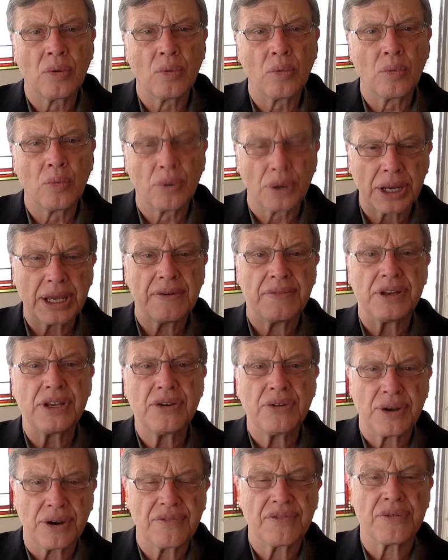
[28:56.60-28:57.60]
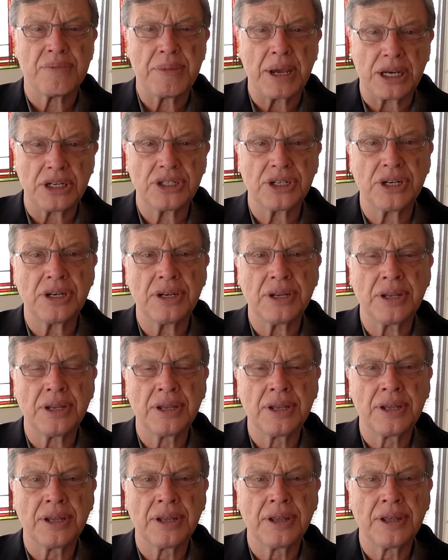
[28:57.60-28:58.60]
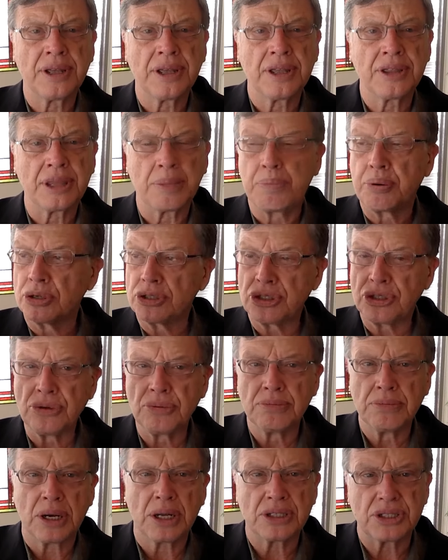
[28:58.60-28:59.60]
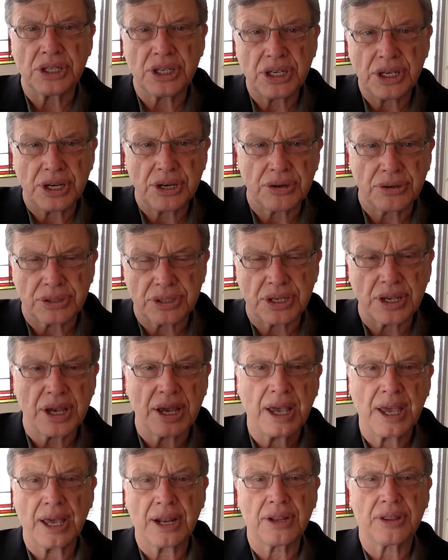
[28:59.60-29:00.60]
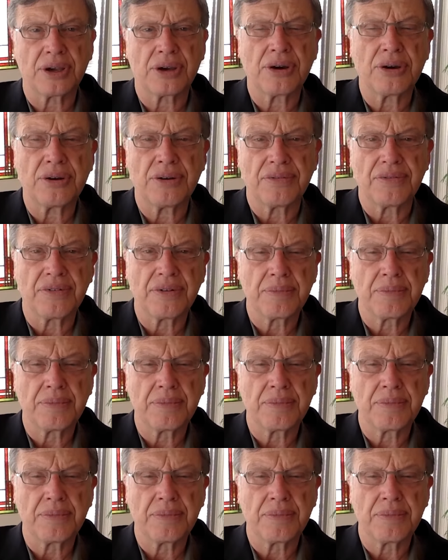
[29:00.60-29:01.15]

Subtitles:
We're giving you information that puts you months, years ahead of the curve,